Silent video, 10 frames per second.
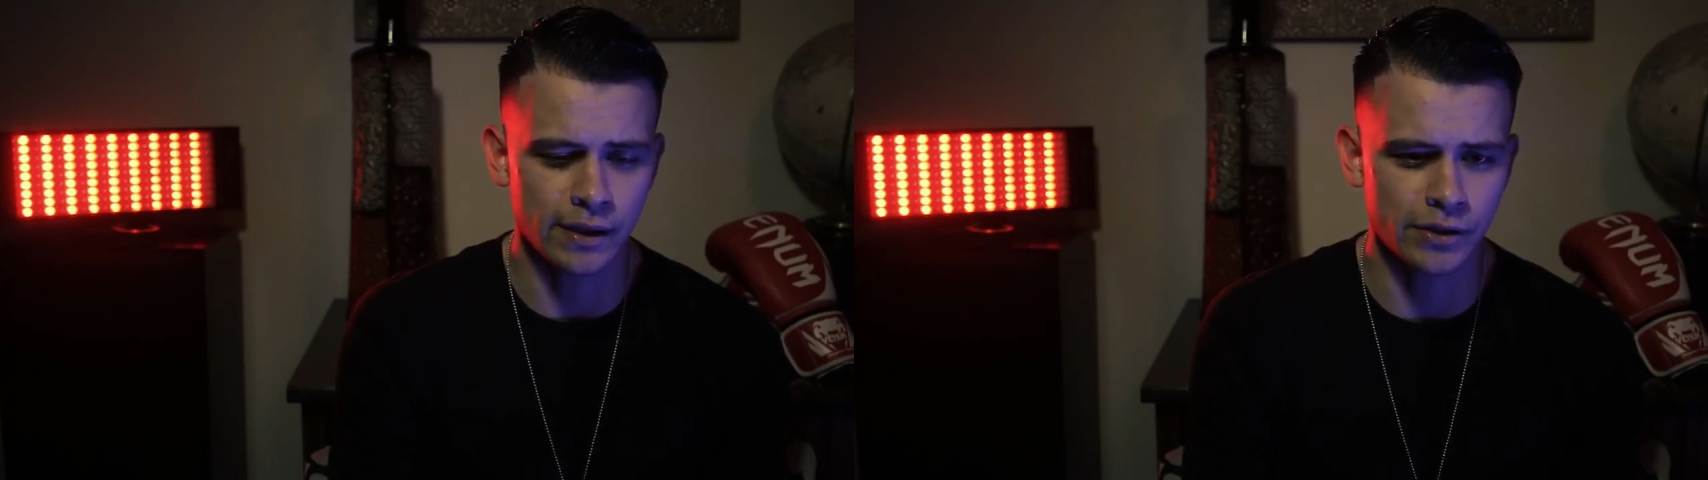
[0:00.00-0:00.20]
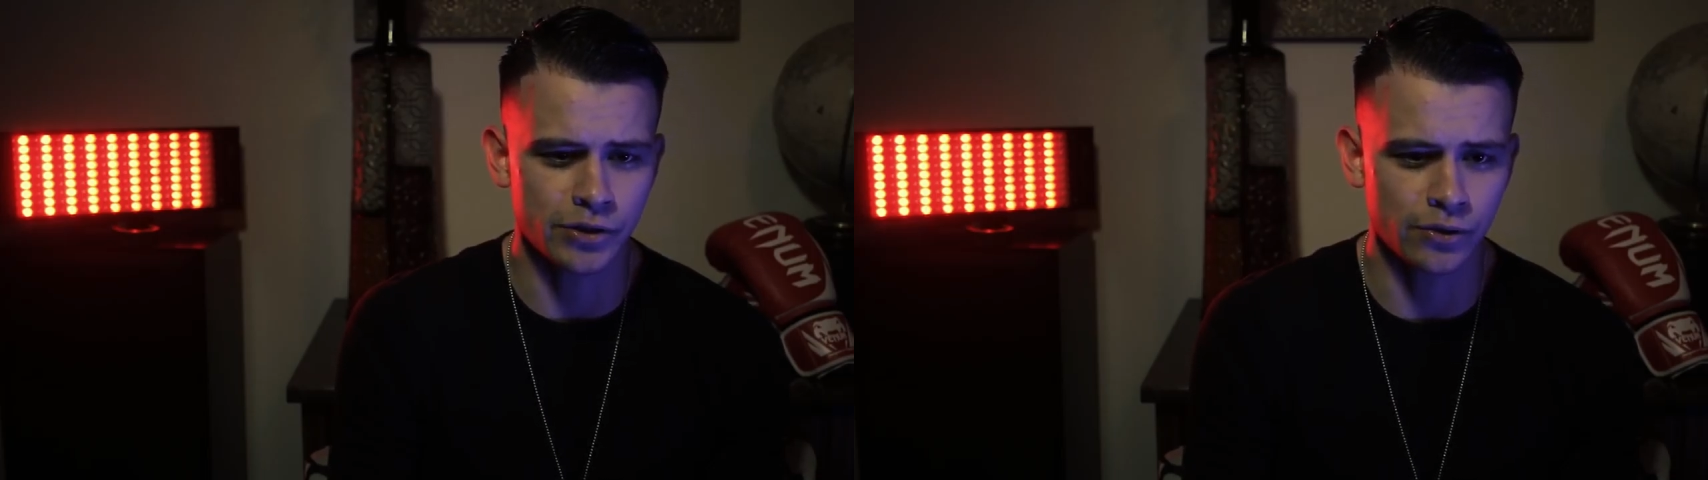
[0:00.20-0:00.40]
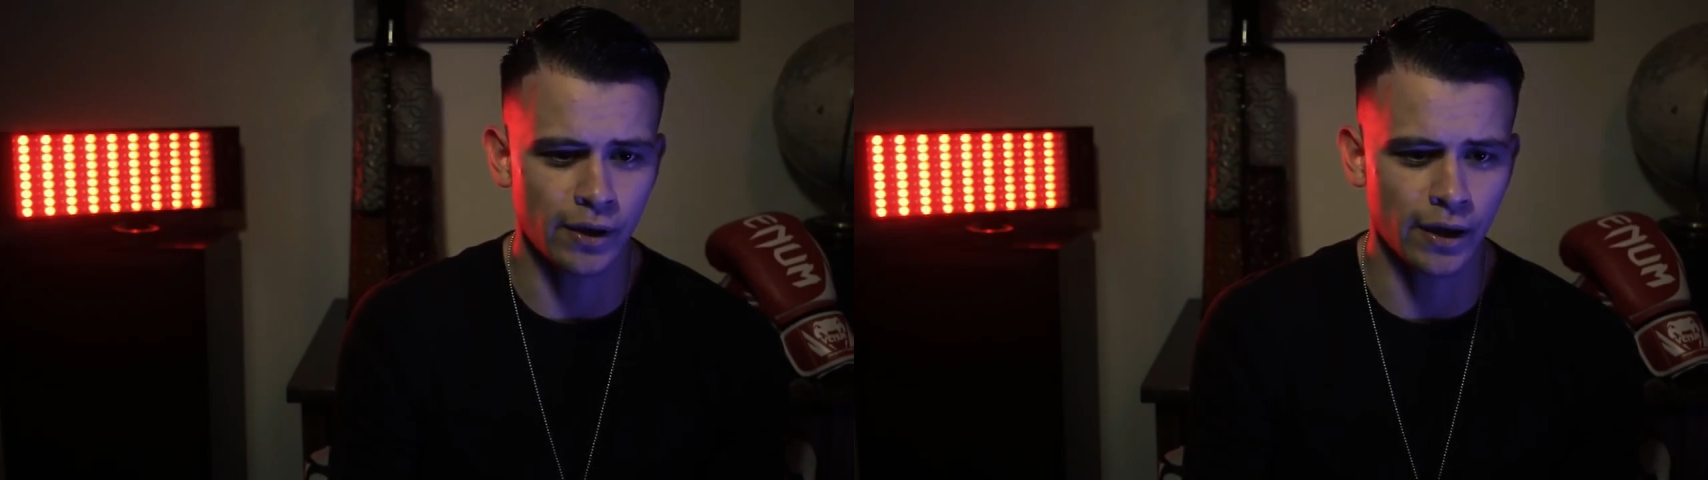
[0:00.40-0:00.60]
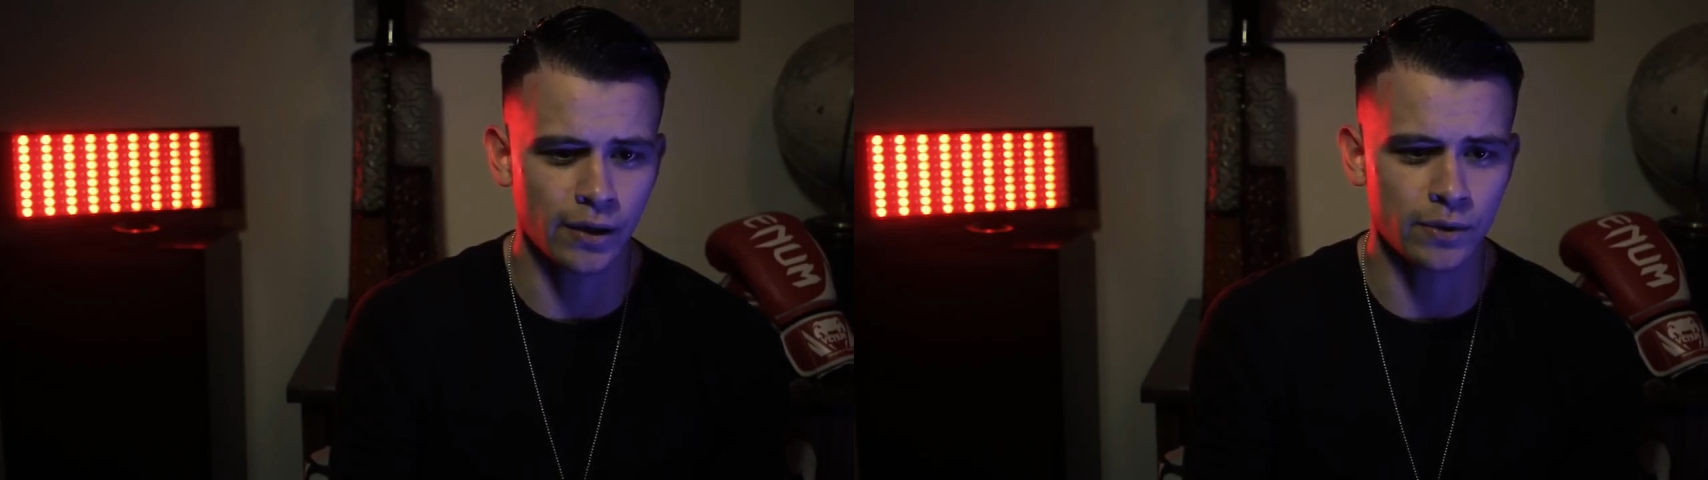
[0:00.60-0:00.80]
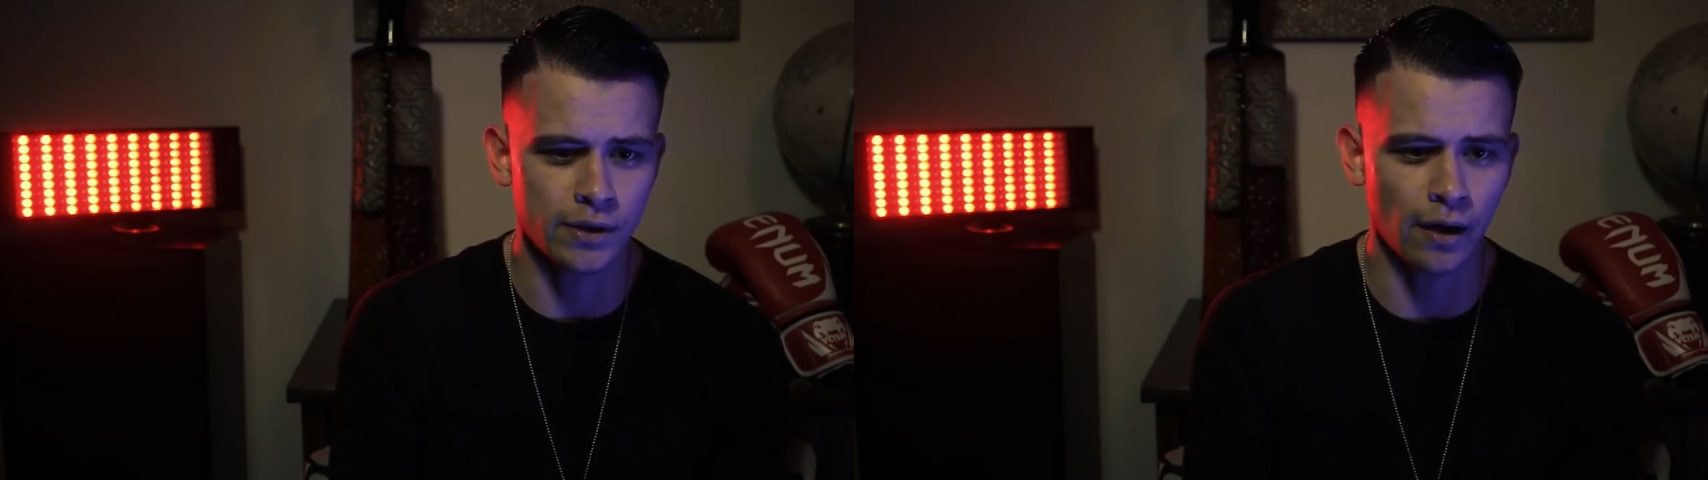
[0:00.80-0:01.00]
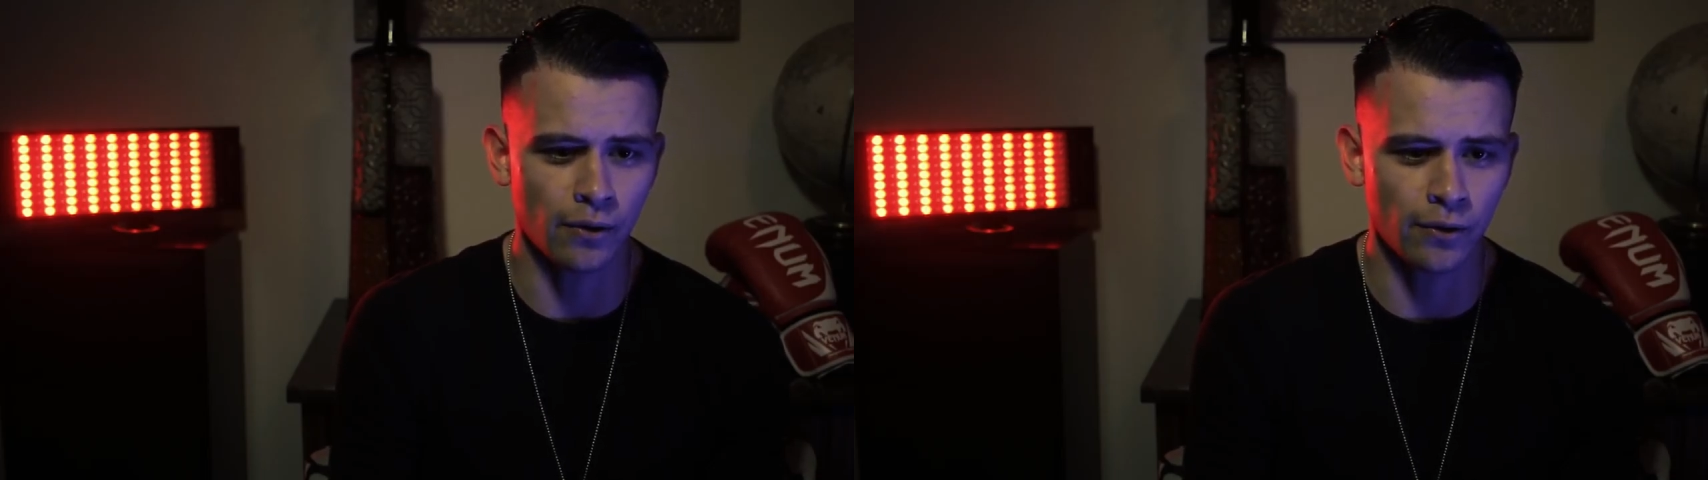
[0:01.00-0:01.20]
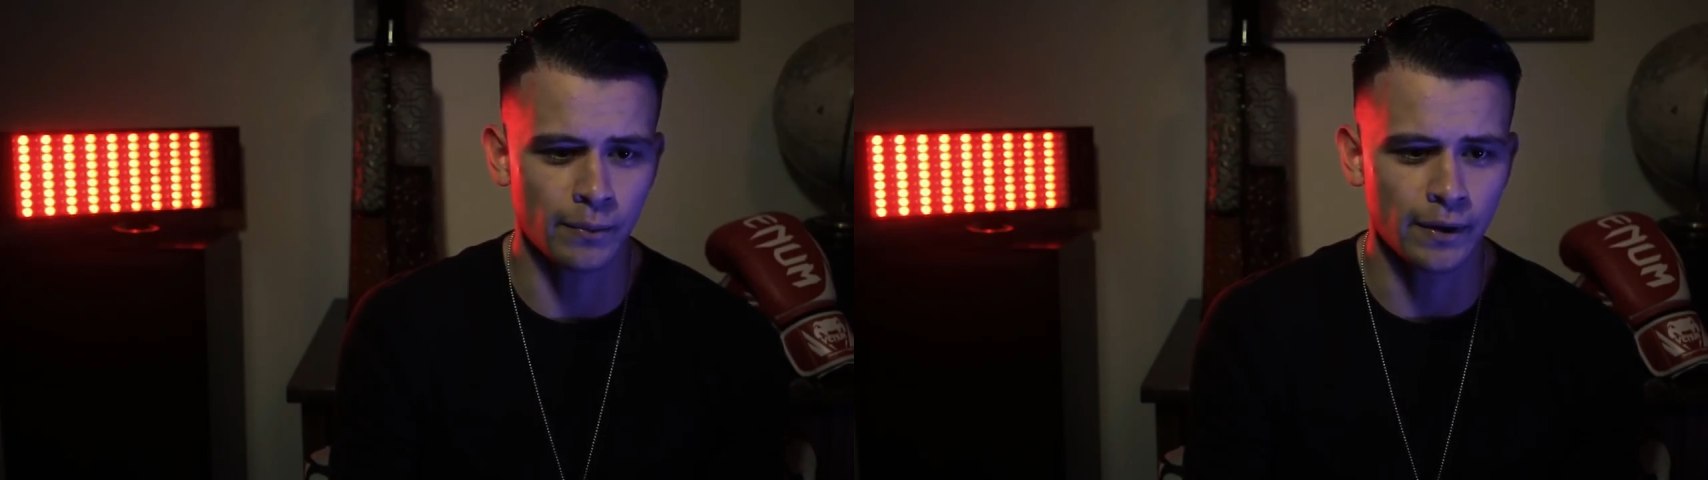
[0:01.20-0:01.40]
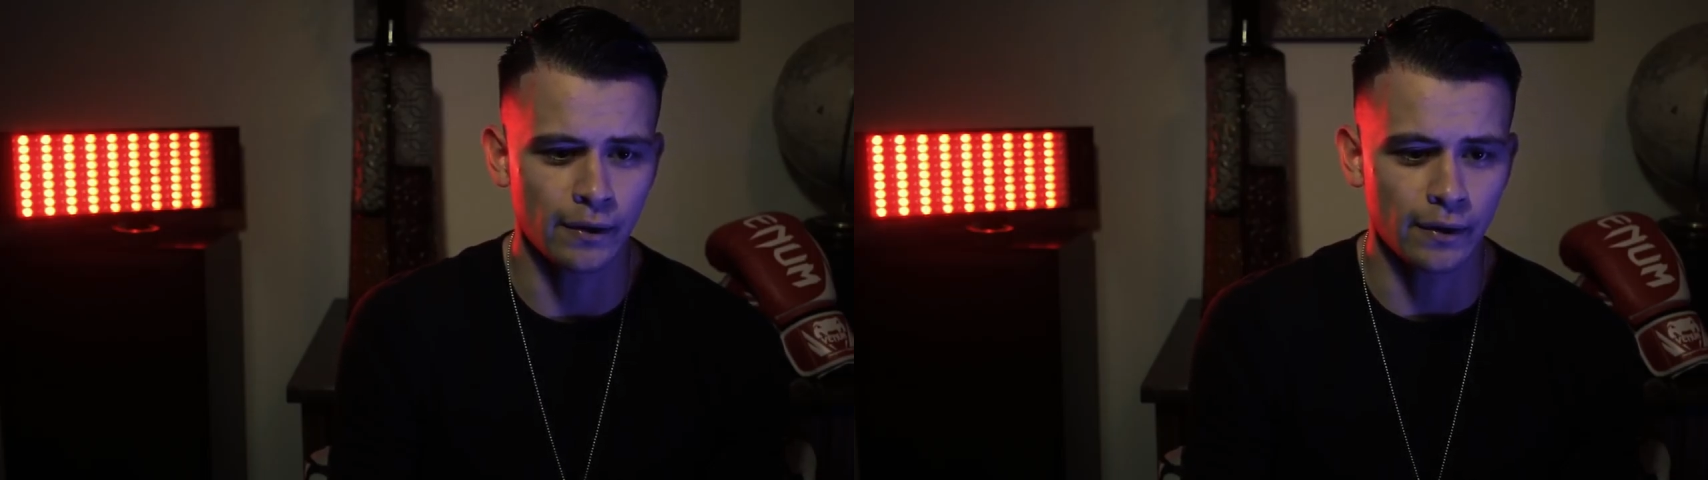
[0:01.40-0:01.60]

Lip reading: I just knew that he was not home.